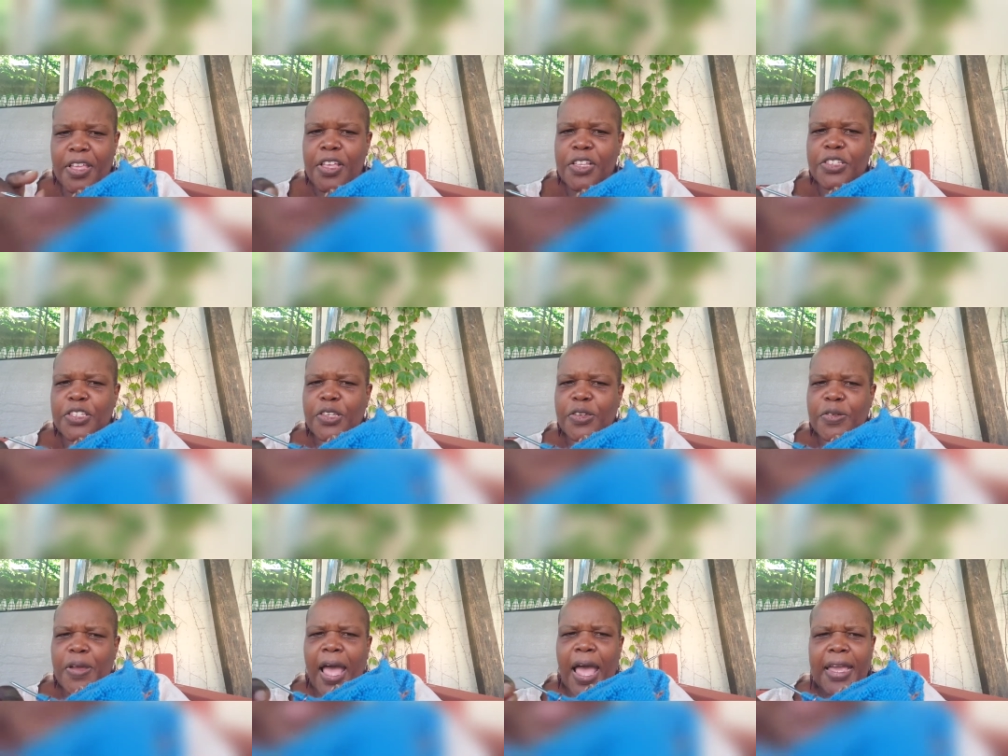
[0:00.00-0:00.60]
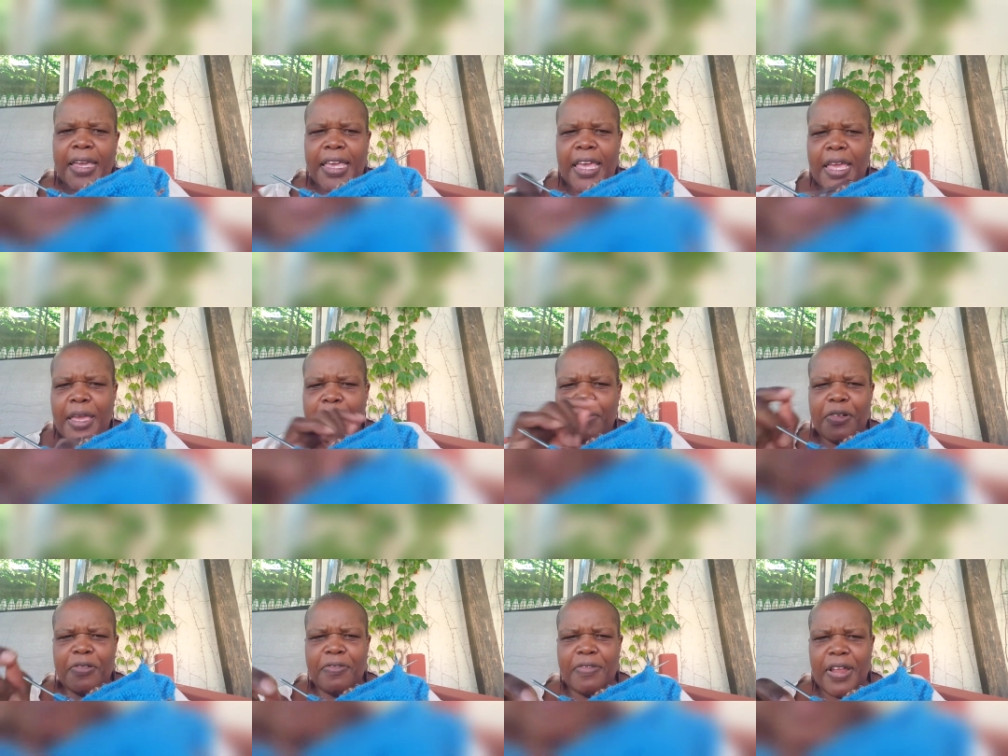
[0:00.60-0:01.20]
So I
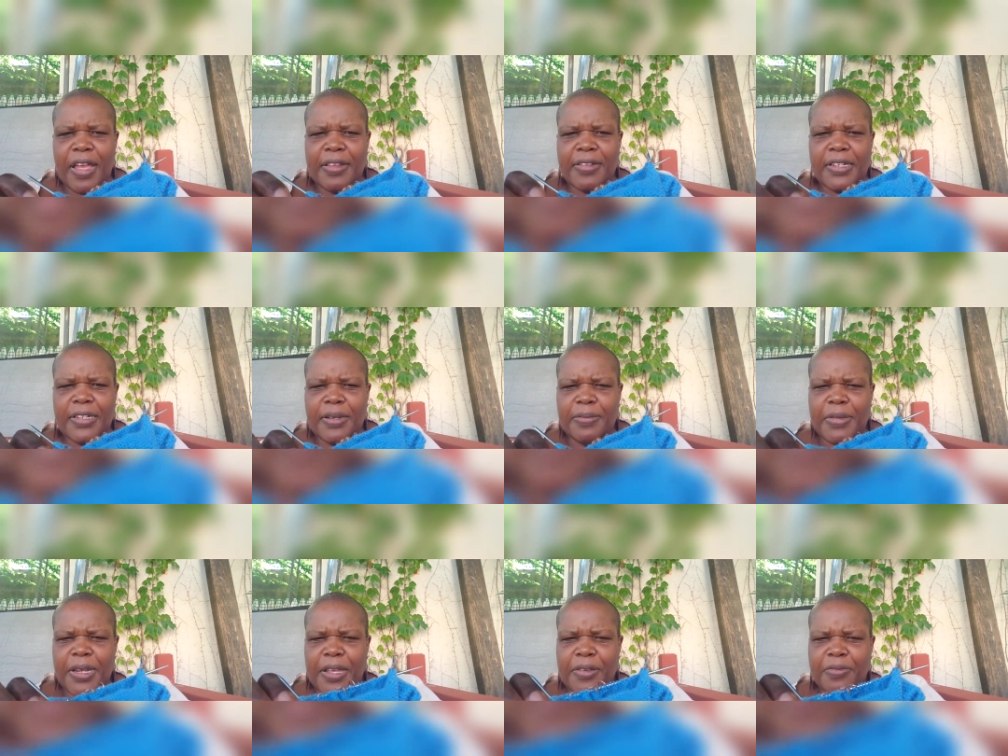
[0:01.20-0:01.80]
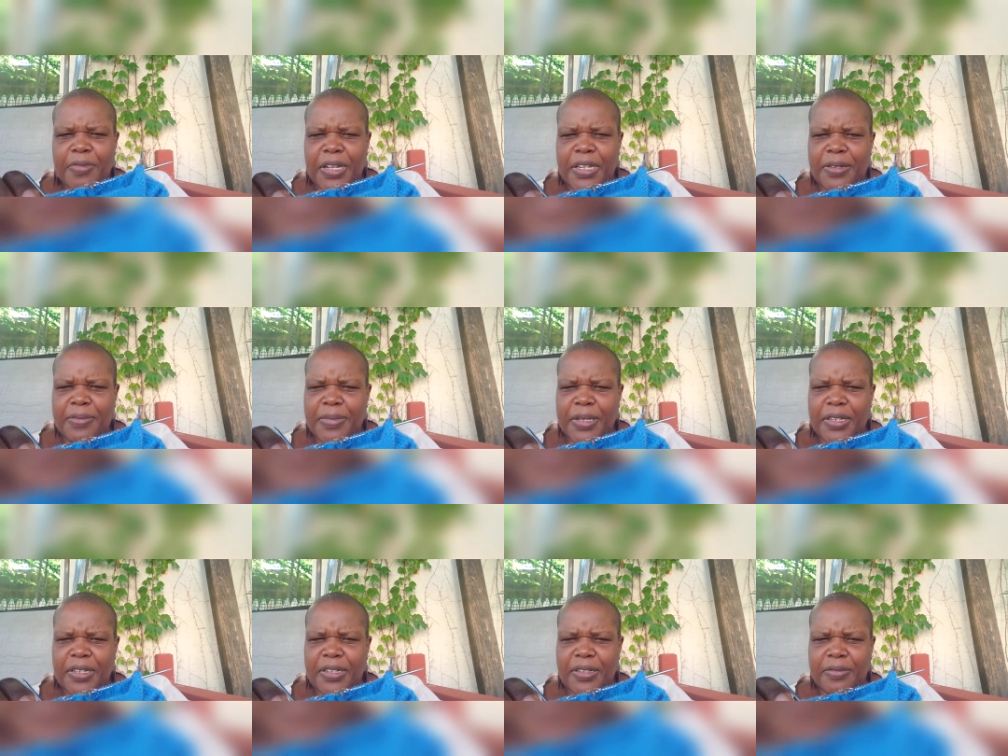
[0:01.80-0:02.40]
came around and I'm like, wait a
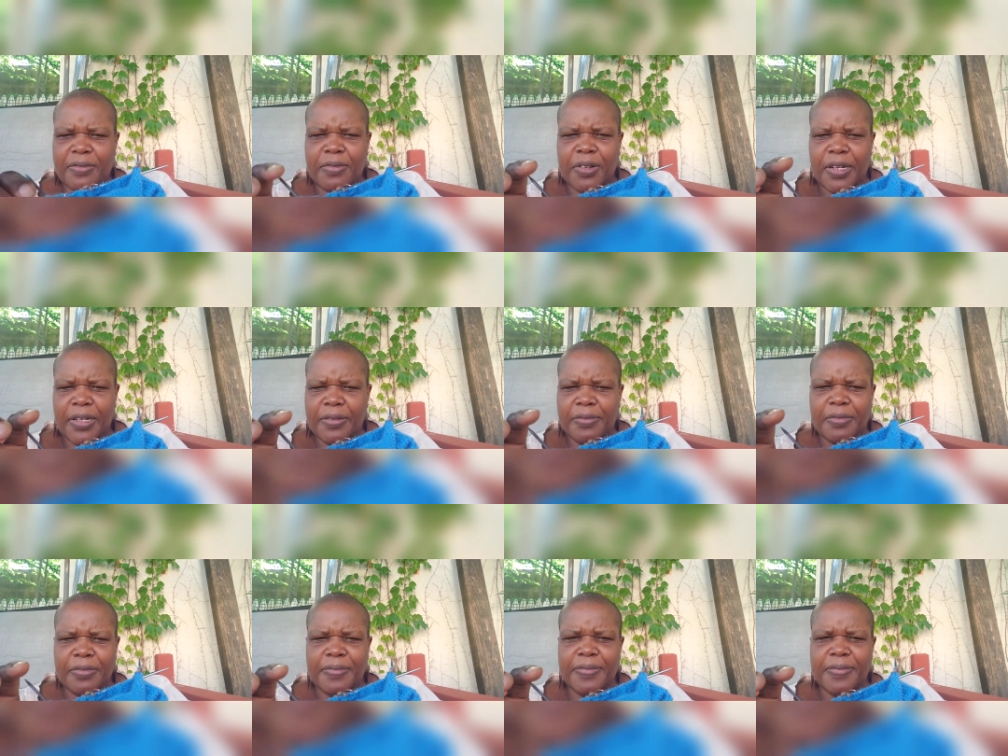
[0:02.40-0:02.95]
minute, what?